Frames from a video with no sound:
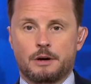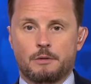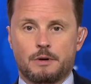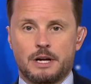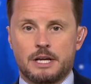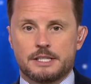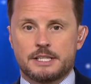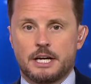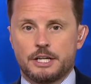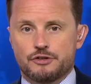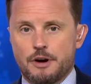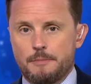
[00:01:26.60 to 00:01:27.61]
Well, last
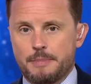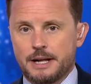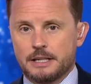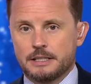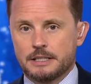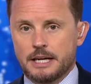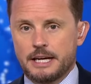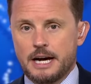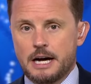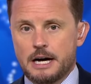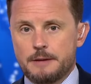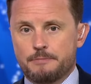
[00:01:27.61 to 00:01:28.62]
night, Trump held a
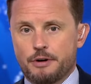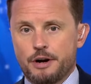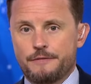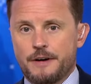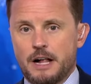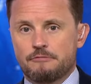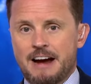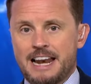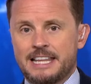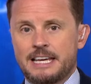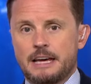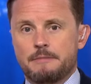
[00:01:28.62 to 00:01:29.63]
high-profile
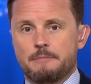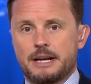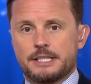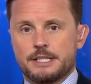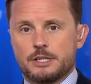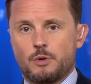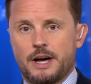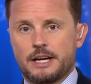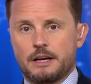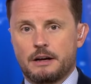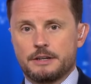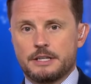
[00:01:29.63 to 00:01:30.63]
rally at Madison Square
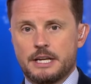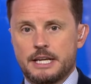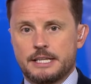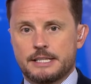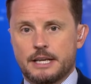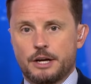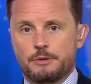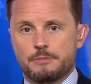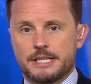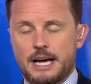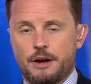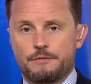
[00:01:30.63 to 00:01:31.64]
Garden in his
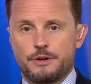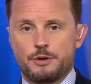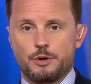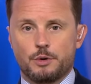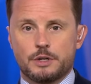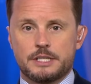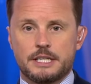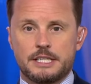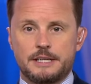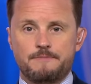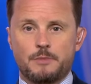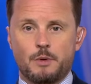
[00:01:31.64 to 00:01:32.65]
hometown of New York
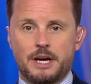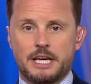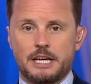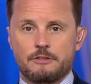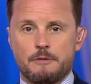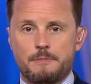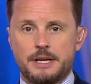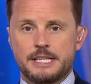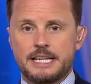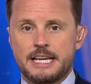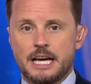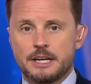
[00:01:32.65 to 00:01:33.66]
City, where he
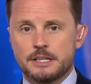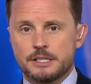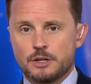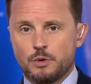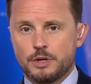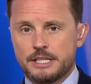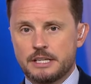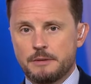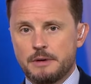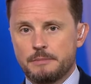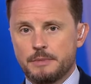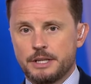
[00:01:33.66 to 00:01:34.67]
repeatedly underscored his
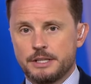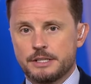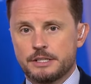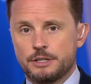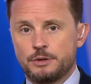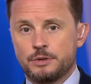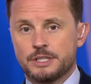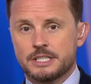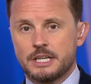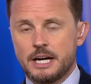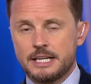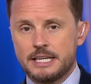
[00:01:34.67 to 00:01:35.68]
commitment to
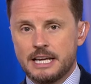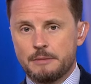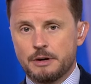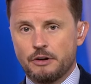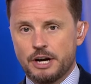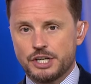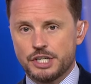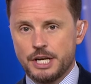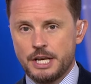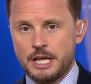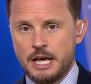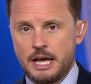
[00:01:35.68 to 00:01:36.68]
tightening
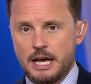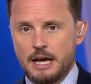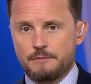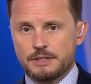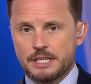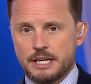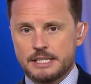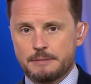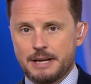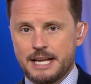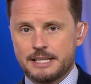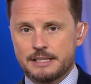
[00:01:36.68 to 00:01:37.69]
immigration, emphasizing
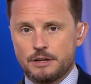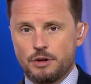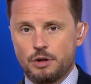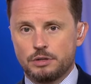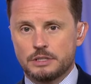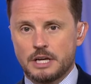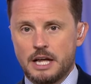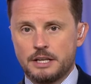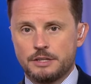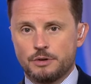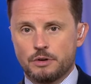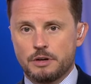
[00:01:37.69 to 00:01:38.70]
plans to halt
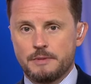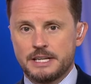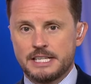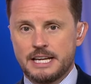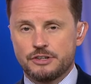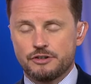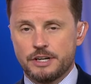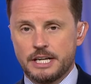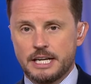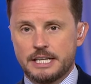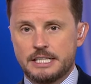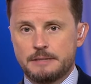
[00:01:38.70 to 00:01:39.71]
undocumented
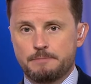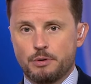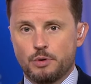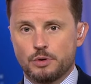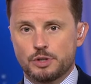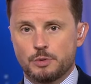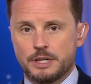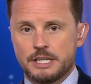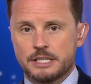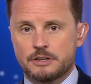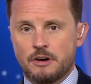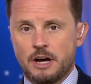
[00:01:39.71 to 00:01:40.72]
entry and deport what he
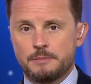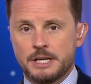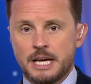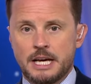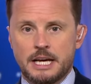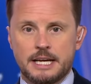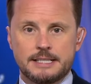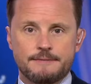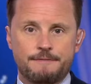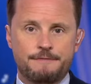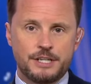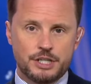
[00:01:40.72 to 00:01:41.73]
described as
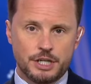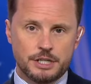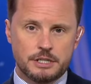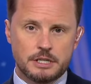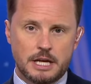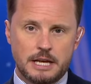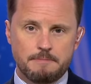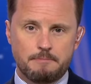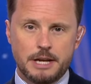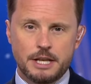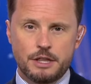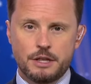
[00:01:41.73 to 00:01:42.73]
vicious and
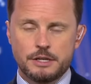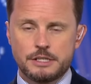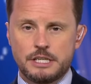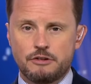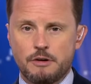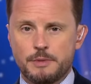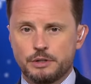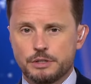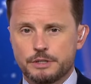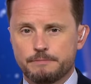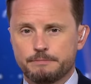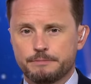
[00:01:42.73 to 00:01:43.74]
bloodthirsty criminals.